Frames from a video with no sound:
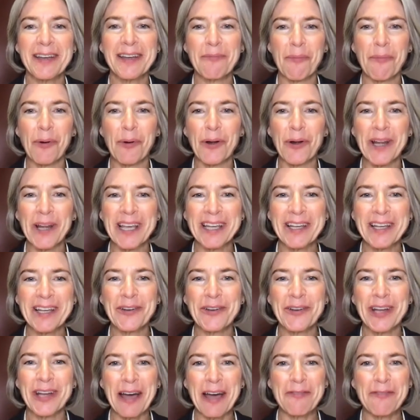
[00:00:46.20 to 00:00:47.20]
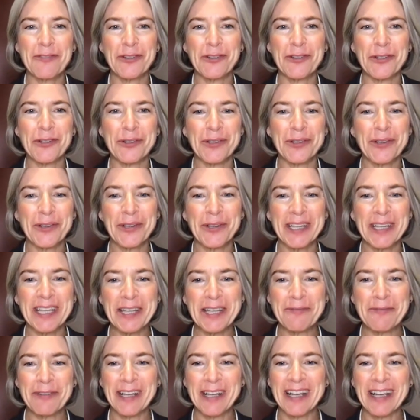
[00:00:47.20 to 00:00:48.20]
morning, good afternoon, good
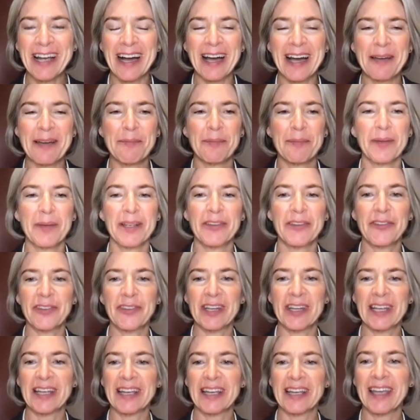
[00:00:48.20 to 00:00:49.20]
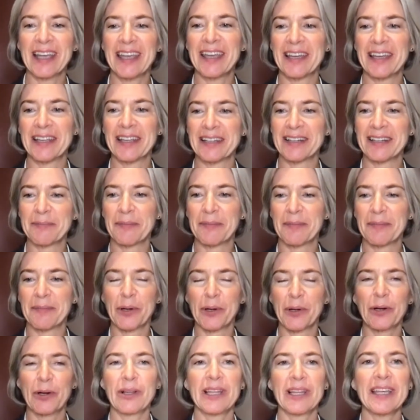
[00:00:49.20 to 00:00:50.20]
evening. I'm sitting in
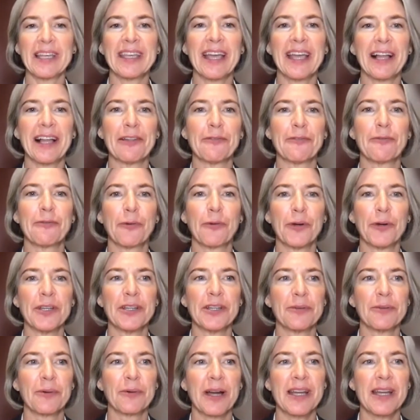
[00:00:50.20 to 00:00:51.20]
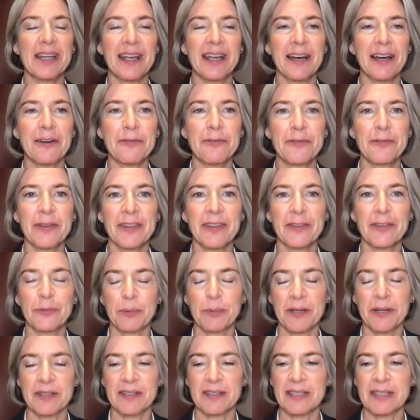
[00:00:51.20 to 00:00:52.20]
Berkeley, California right now for this
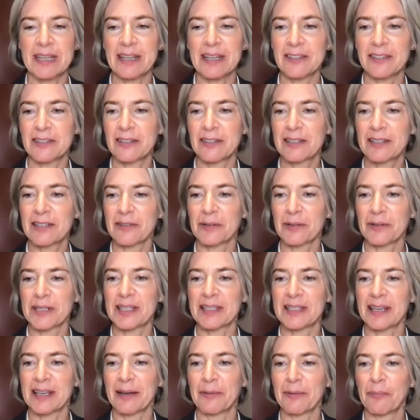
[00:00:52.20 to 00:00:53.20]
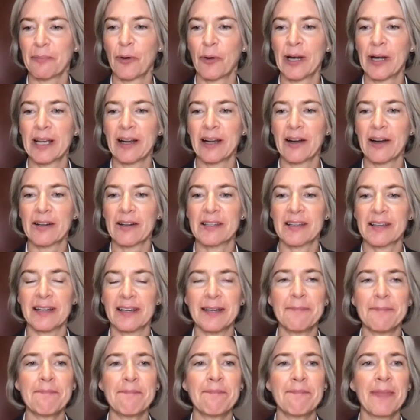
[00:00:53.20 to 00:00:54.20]
presentation, so it's morning our
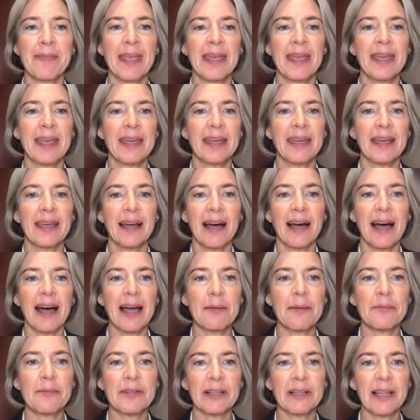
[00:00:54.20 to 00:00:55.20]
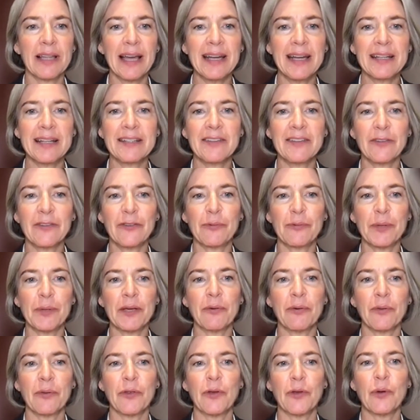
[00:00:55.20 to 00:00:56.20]
time. I'm delighted to
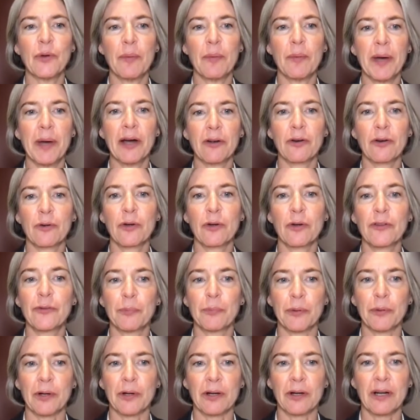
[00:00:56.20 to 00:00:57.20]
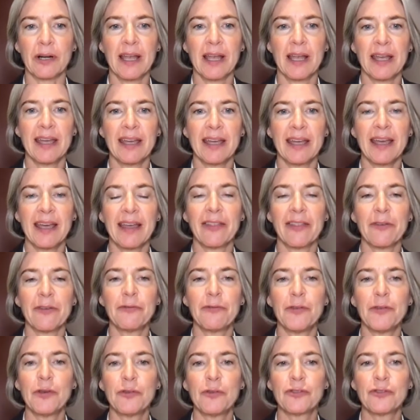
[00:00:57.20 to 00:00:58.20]
speak with you about CRISPR and
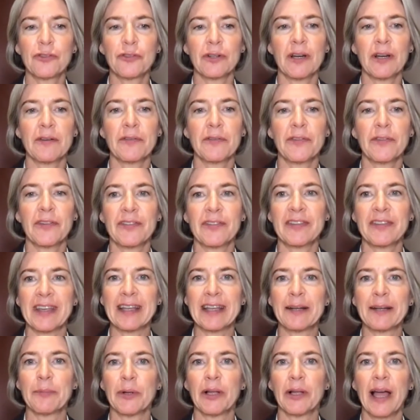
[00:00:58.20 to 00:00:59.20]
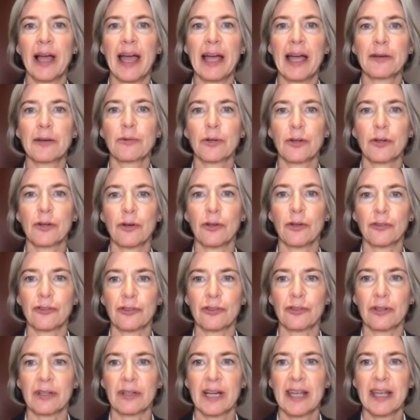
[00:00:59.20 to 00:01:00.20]
the future of sustainable
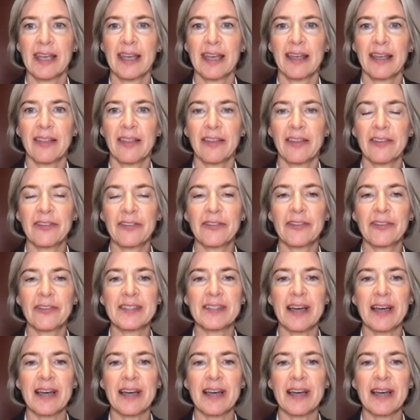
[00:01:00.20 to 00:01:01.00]
agriculture. This is a